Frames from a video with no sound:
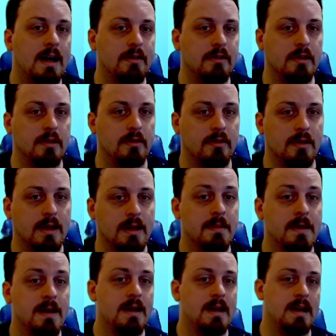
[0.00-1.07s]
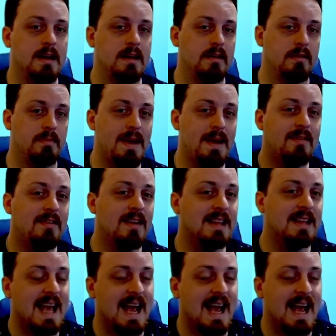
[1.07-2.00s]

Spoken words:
as you can see, is basically